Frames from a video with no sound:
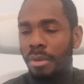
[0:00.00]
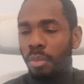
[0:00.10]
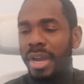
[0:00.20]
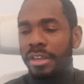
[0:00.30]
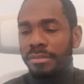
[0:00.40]

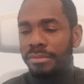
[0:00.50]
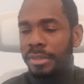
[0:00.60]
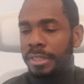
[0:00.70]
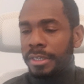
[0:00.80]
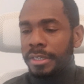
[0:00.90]
way of
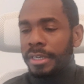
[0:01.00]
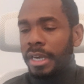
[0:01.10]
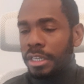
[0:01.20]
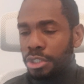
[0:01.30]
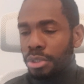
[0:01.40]

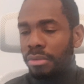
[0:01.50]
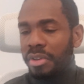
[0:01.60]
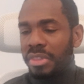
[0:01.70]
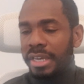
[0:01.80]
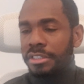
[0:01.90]

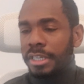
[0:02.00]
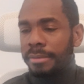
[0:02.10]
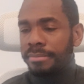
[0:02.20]
ensuring that